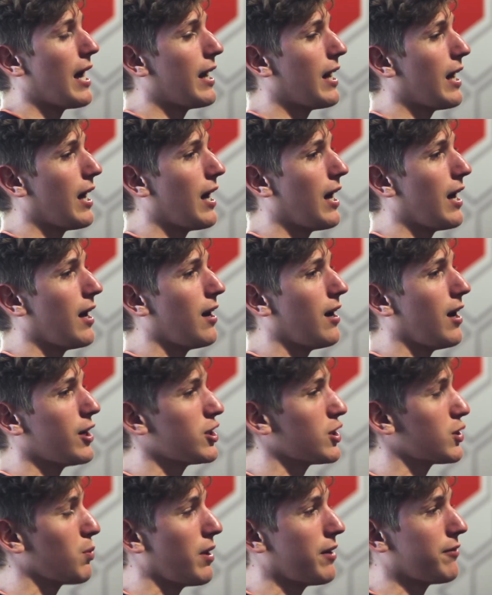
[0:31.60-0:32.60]
and I
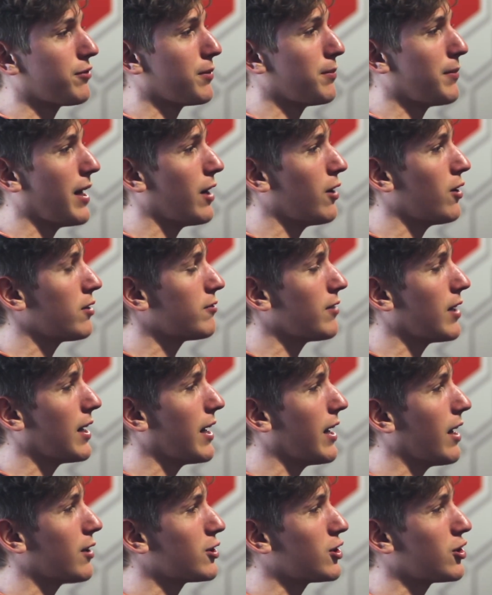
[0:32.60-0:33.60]
just went from then on
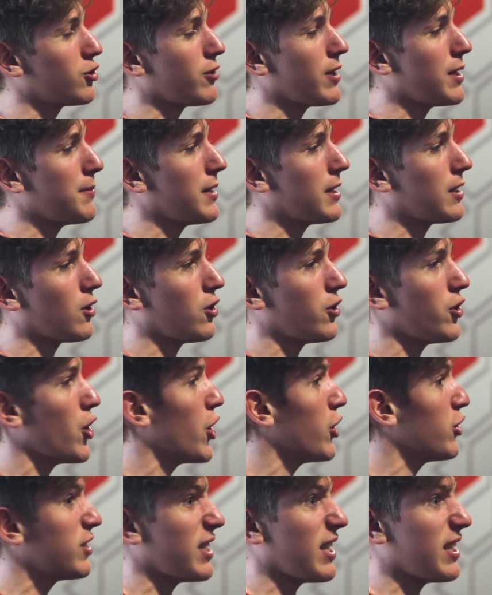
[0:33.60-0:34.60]
really. I was streaming, got
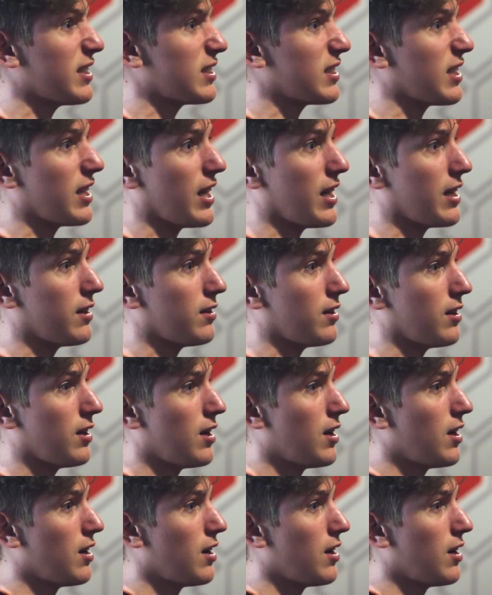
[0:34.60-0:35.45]
noticed and then